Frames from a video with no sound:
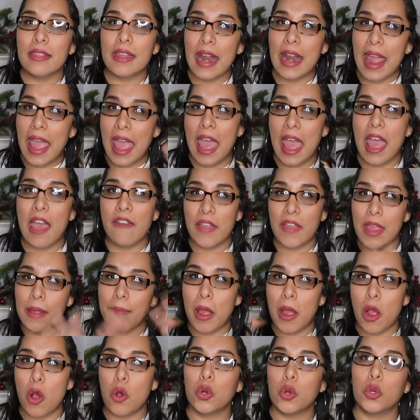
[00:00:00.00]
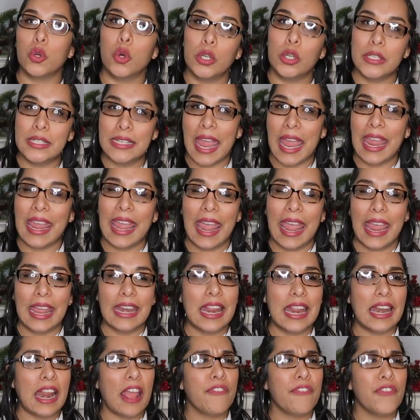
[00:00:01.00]
that I have in my whole
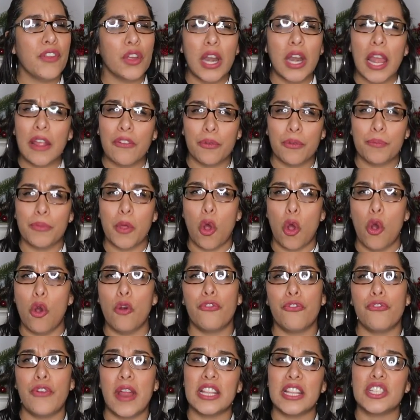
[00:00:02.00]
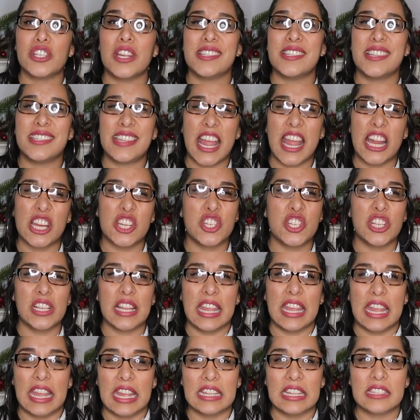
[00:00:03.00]
decade, and I feel like from the whole franchise, this
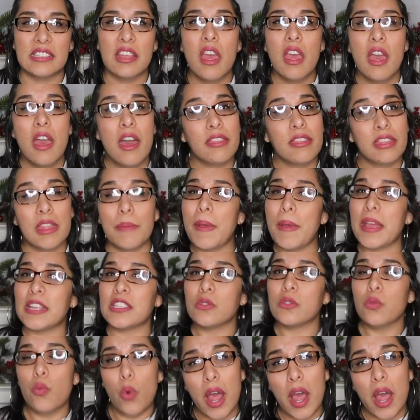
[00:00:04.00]
actually is the best